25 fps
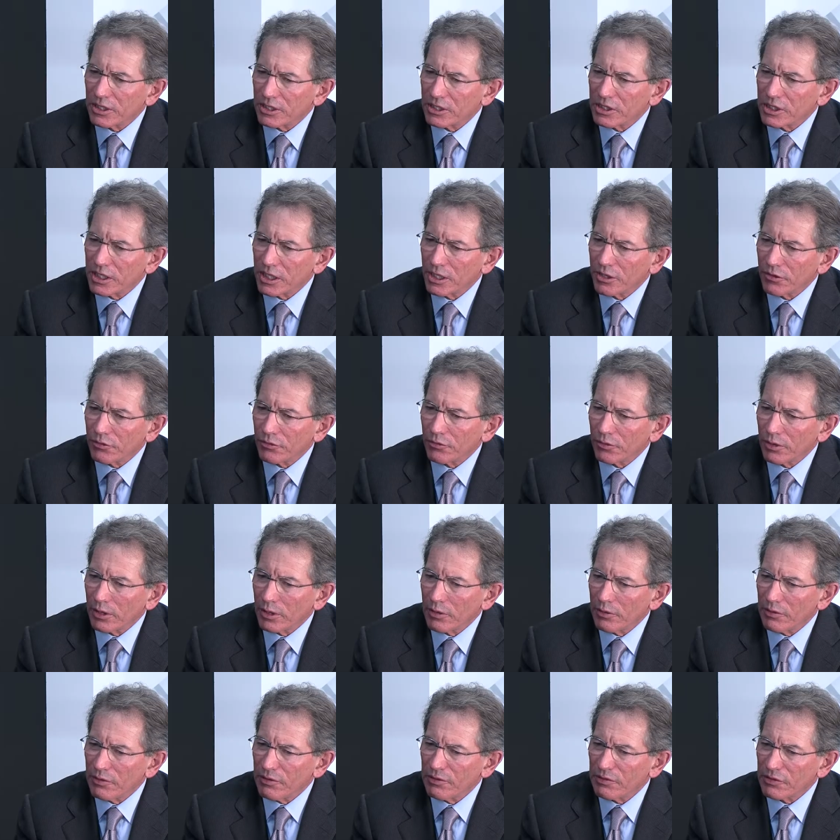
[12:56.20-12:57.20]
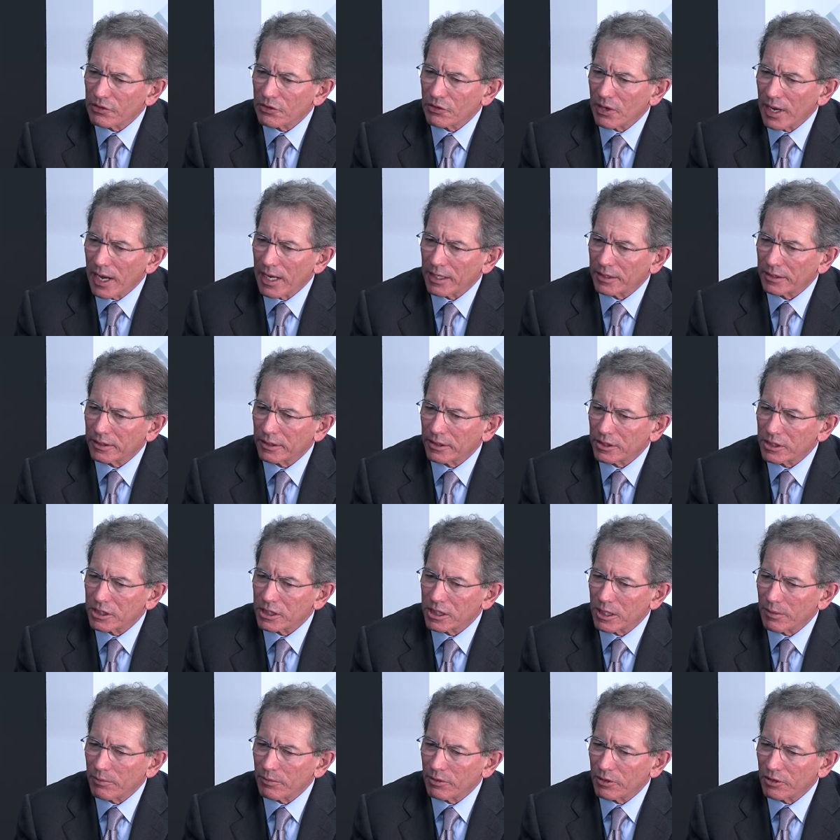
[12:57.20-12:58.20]
C3 we've attracted
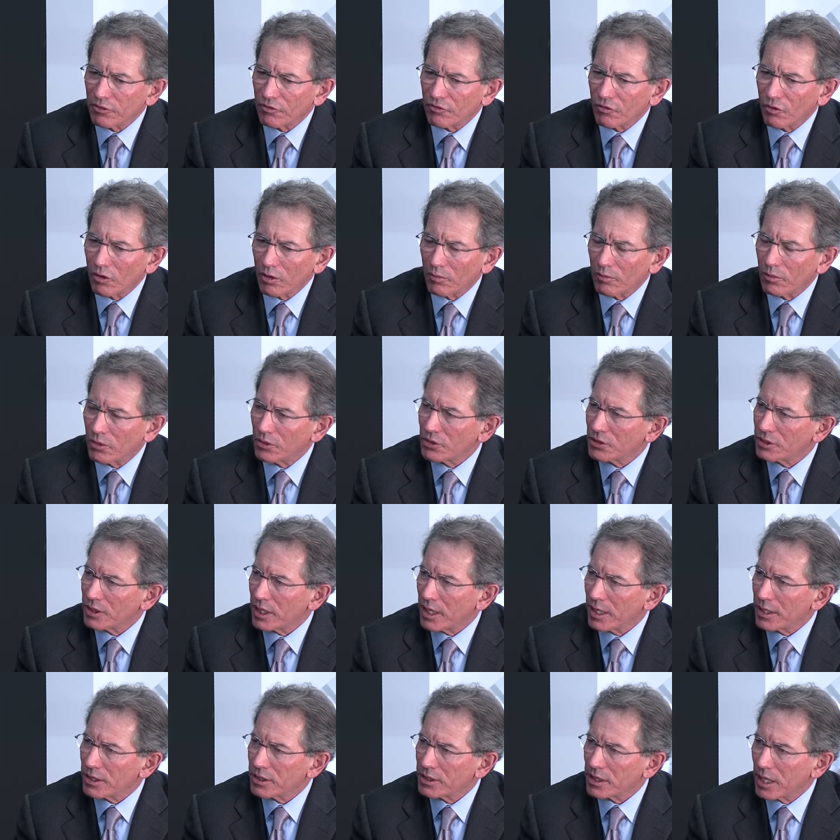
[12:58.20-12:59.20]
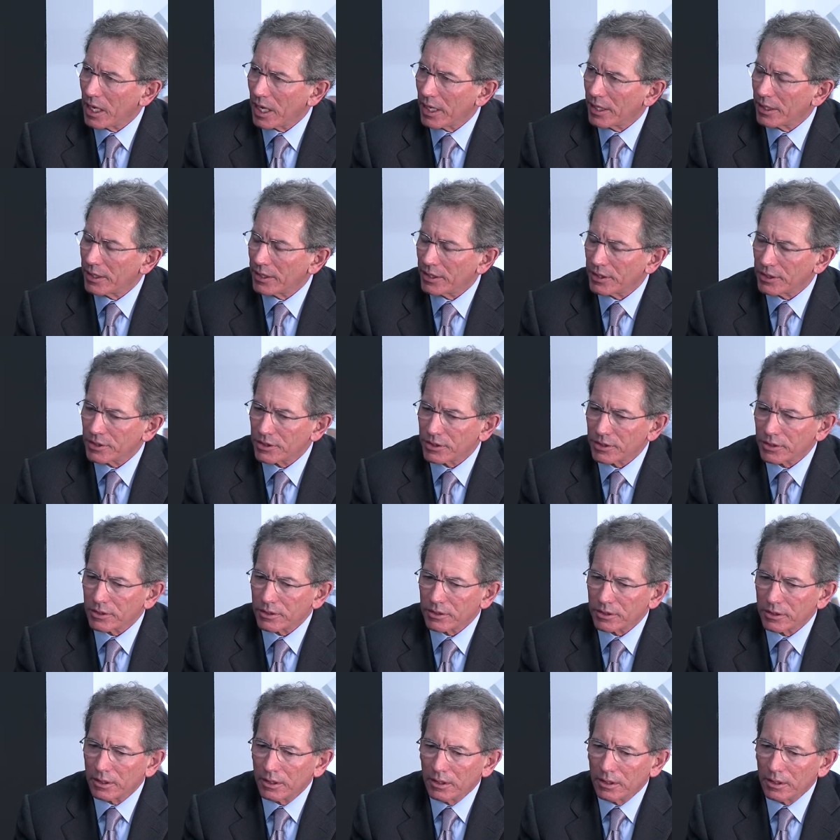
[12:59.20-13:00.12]
some of the foremost data scientists,